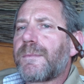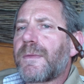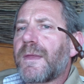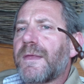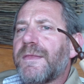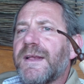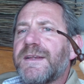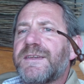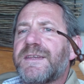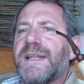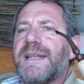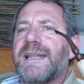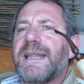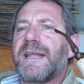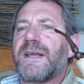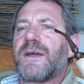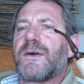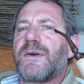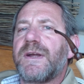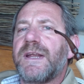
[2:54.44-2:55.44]
there's a
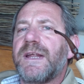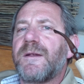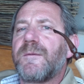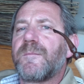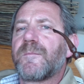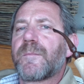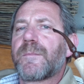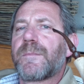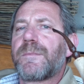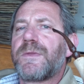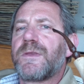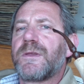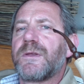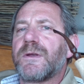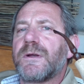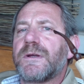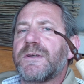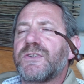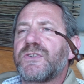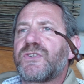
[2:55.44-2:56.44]
lingering
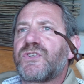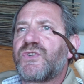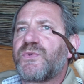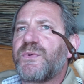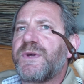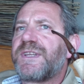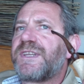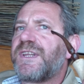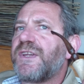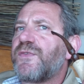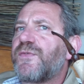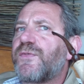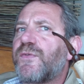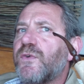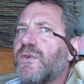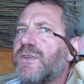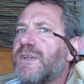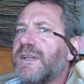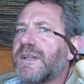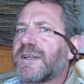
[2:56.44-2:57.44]
sweety
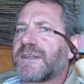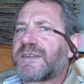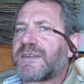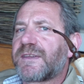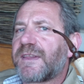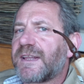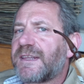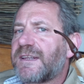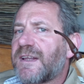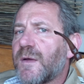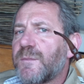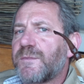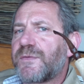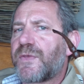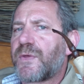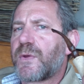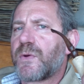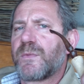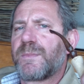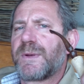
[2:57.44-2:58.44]
fruitiness that comes
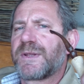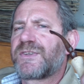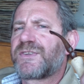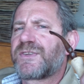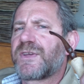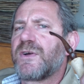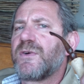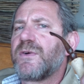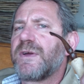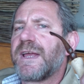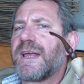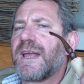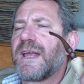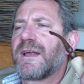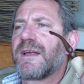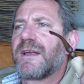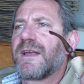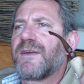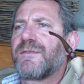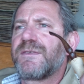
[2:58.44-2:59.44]
through, but
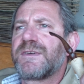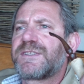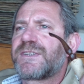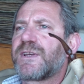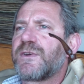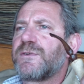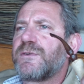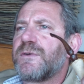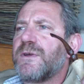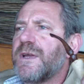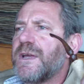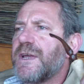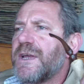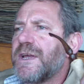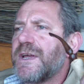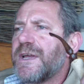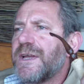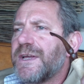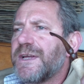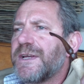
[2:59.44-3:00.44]
ever so
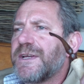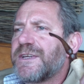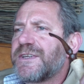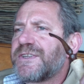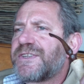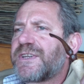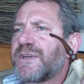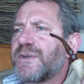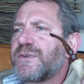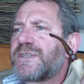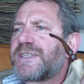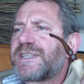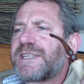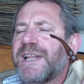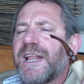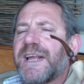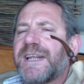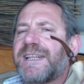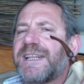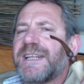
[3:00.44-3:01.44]

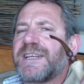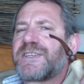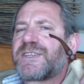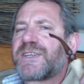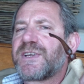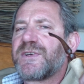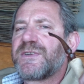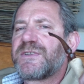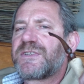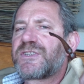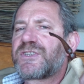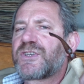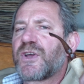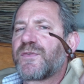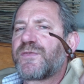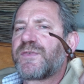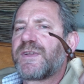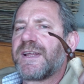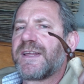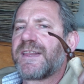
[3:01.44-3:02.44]
slightly, so
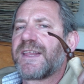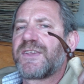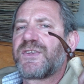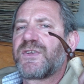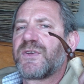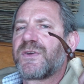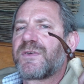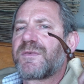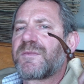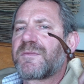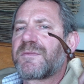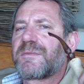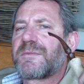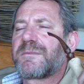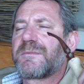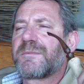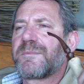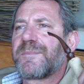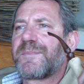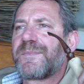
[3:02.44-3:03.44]
softly that
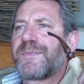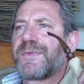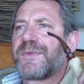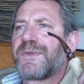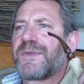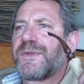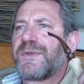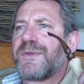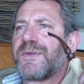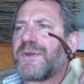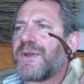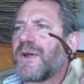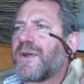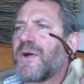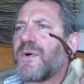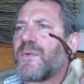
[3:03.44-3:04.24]
you don't know